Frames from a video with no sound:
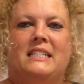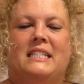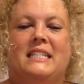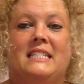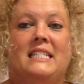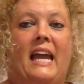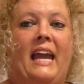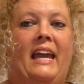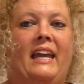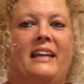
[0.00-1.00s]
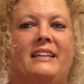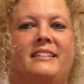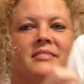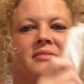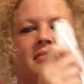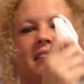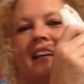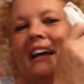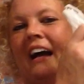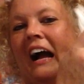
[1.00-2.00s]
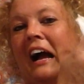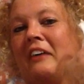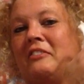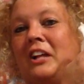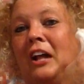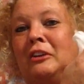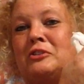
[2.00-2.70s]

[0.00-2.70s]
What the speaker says: Today, I have a Dollar